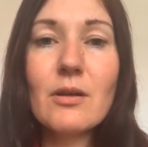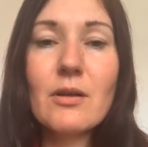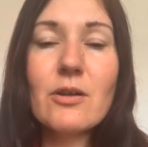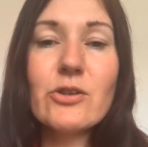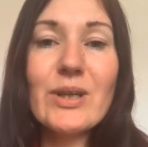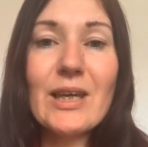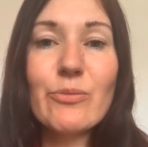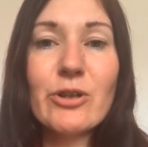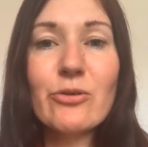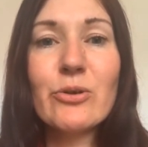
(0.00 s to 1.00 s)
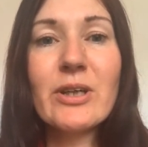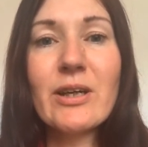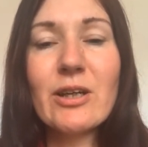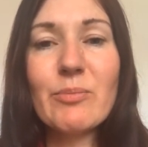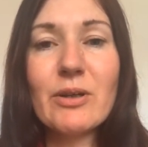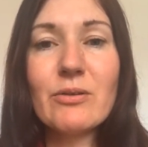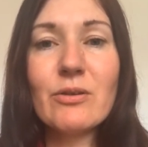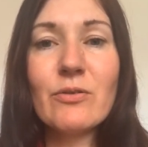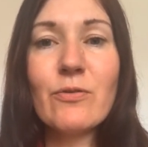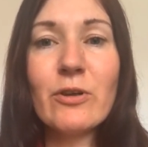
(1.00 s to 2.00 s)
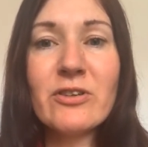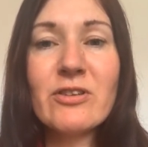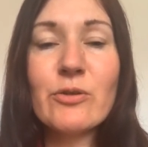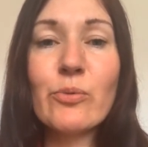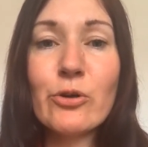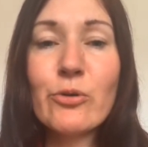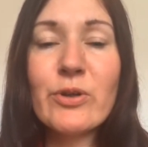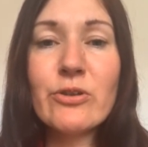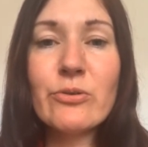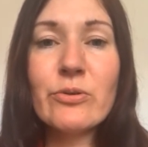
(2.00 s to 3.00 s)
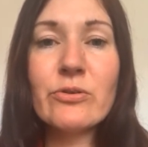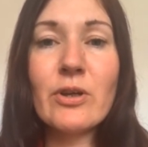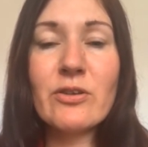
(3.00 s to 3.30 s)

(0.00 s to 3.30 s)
So again, we're talking here about the volunteer work we do as